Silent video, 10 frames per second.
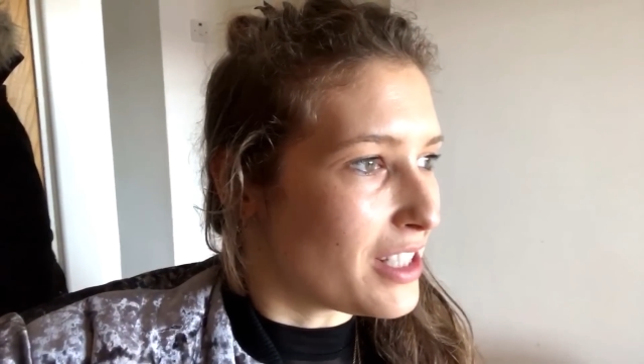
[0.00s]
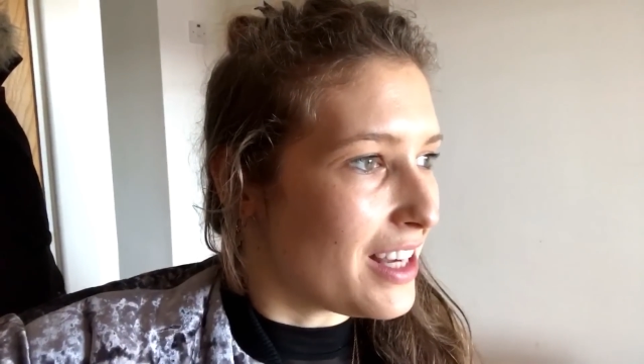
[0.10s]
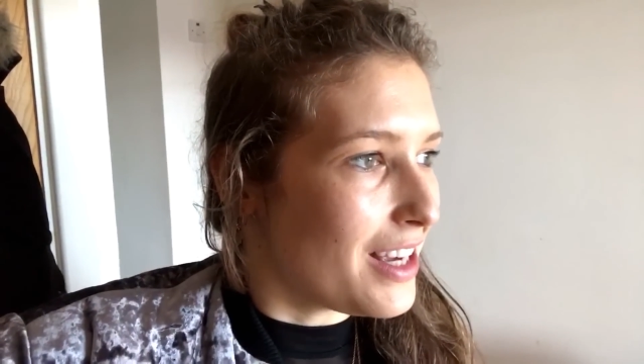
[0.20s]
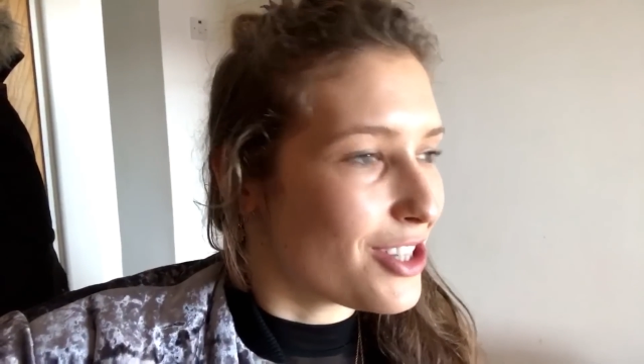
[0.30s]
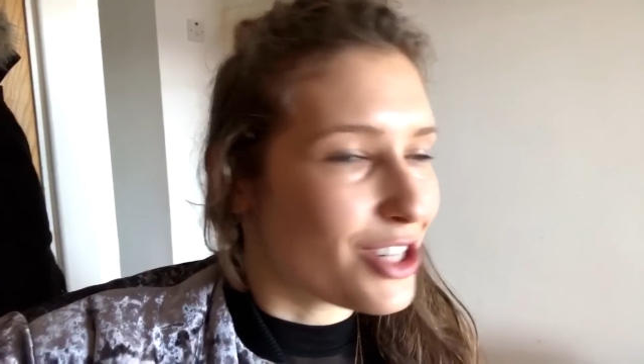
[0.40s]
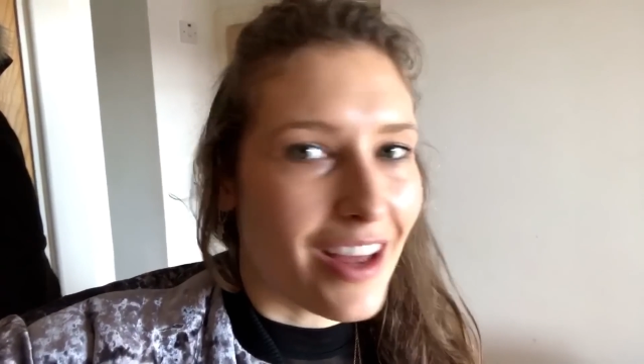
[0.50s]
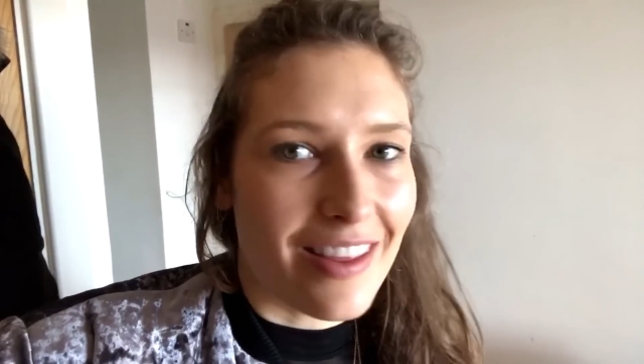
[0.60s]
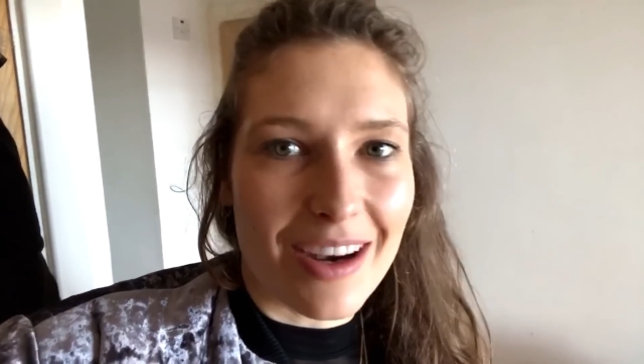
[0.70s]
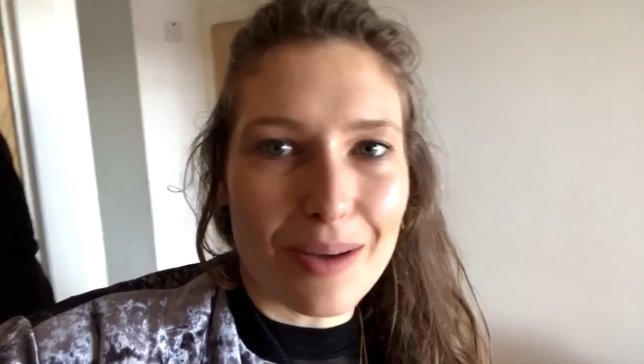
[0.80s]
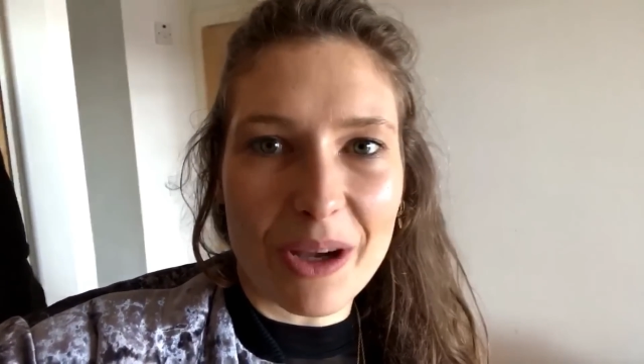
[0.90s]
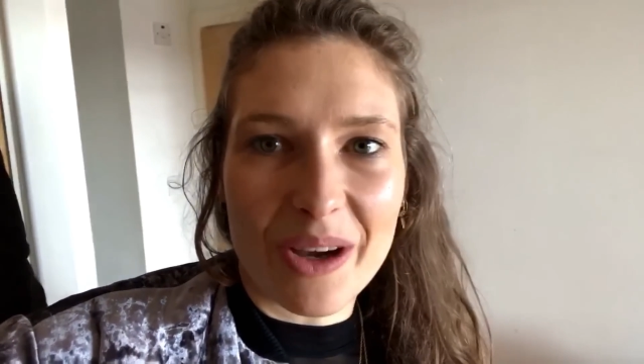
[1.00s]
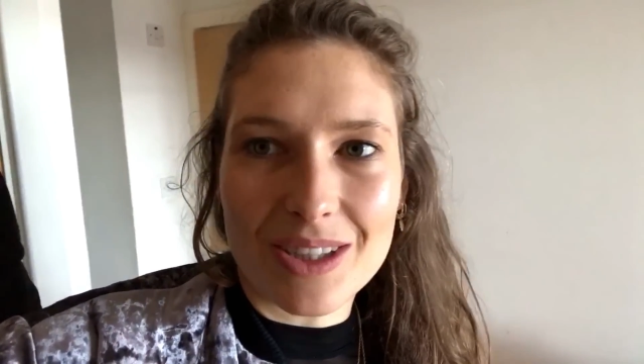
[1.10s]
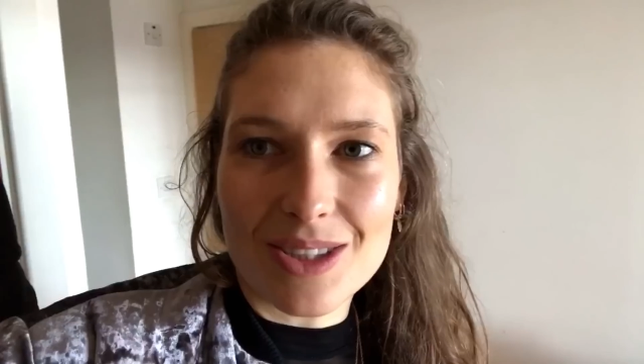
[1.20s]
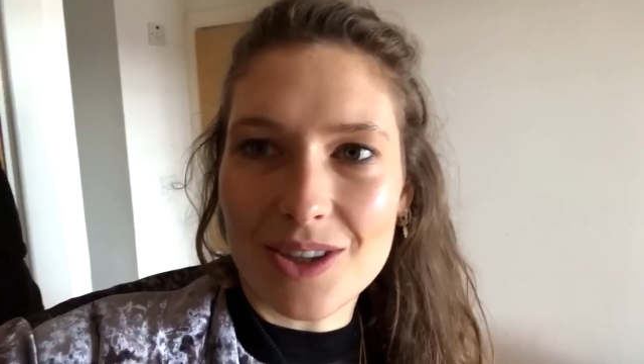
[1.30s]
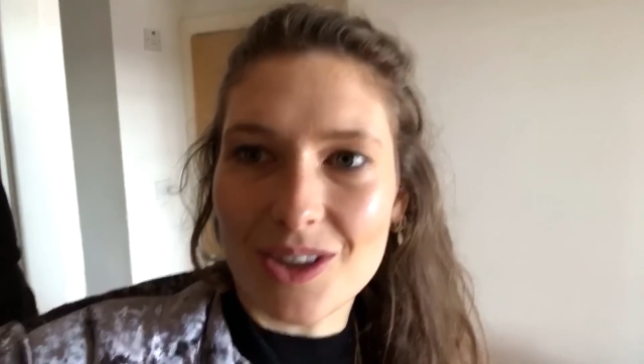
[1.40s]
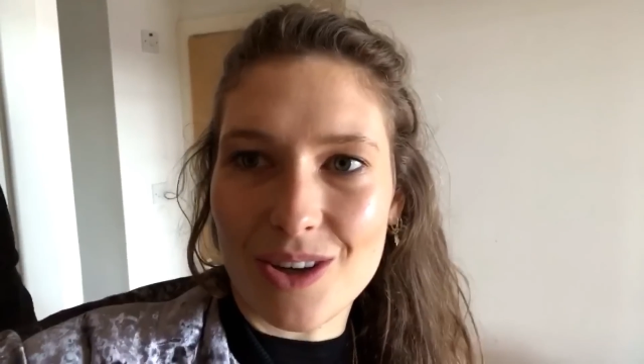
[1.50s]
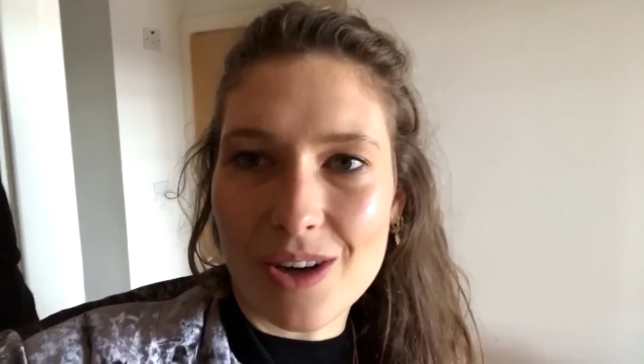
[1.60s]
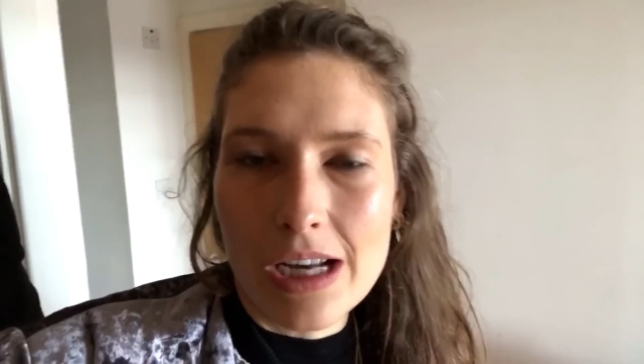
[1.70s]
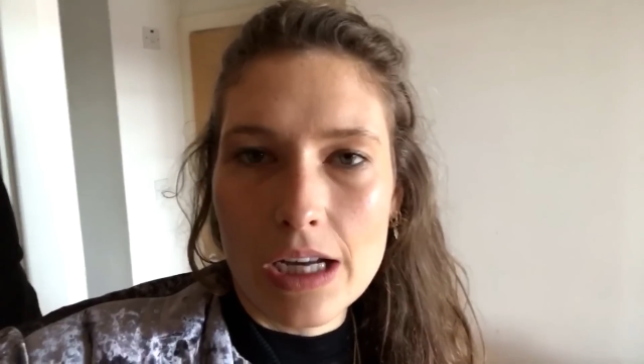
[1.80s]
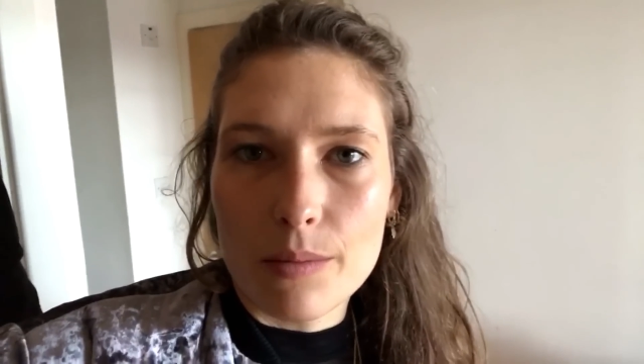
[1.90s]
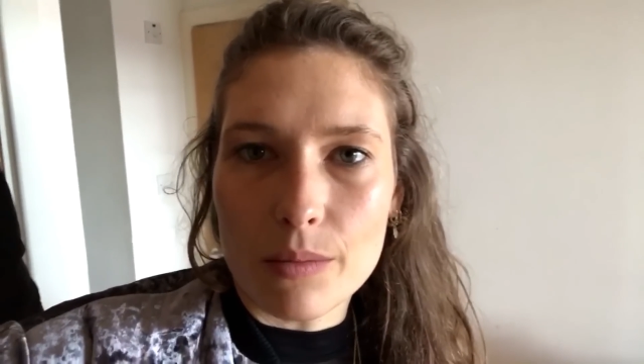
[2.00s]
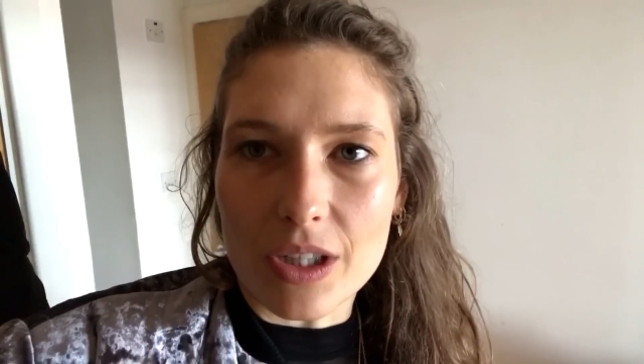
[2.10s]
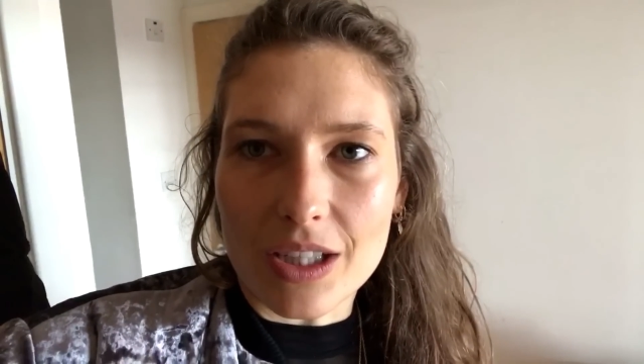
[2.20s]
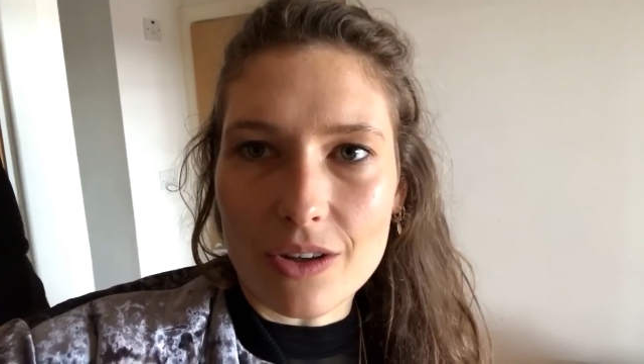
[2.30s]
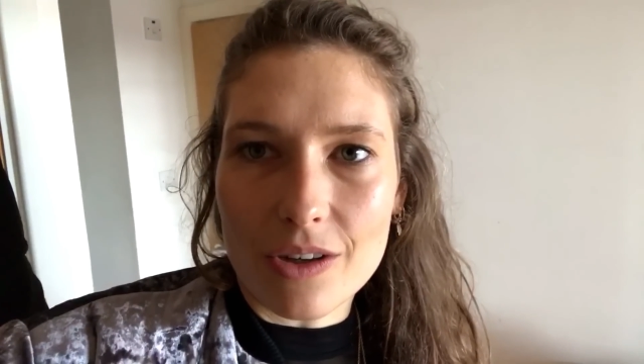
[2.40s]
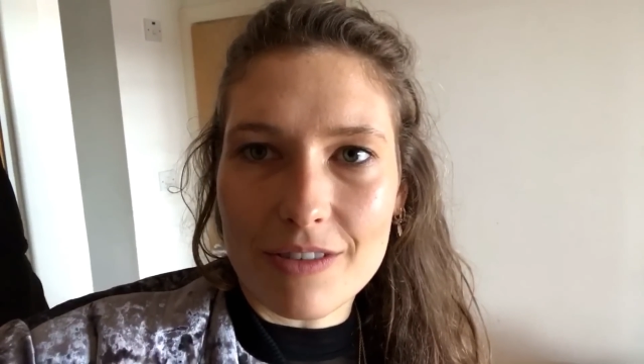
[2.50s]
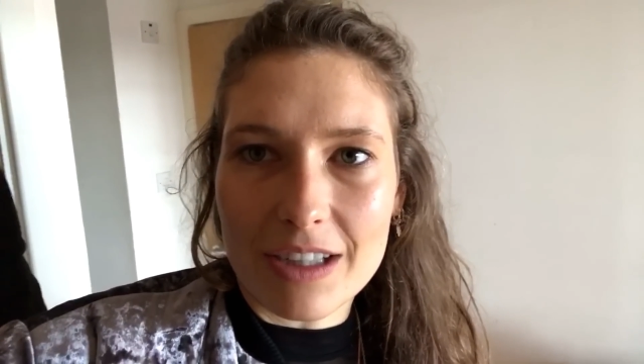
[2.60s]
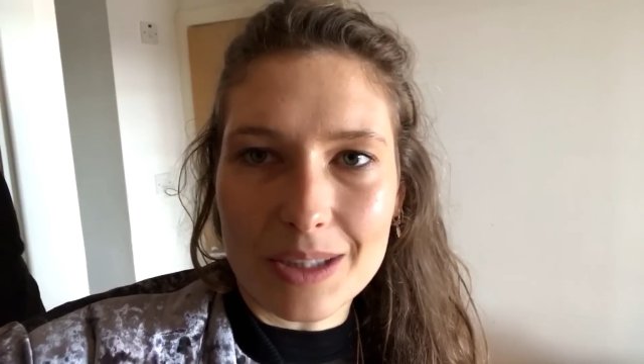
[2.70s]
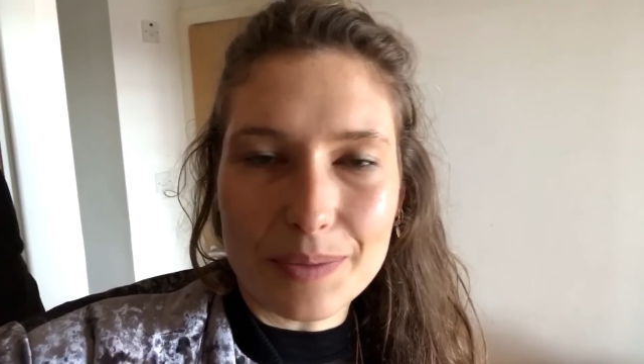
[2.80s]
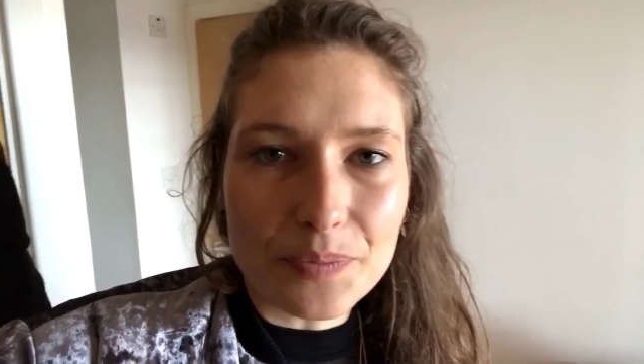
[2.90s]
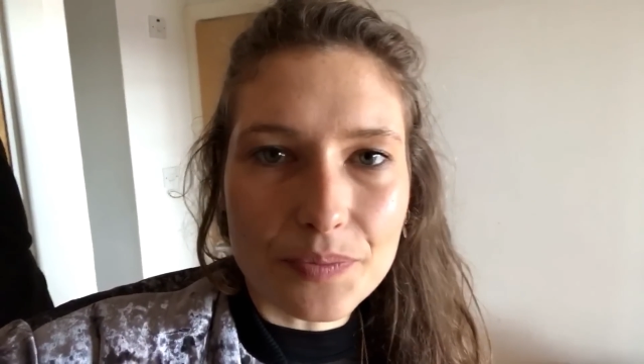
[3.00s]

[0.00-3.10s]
to teach and then I'm going to Morning Gloryville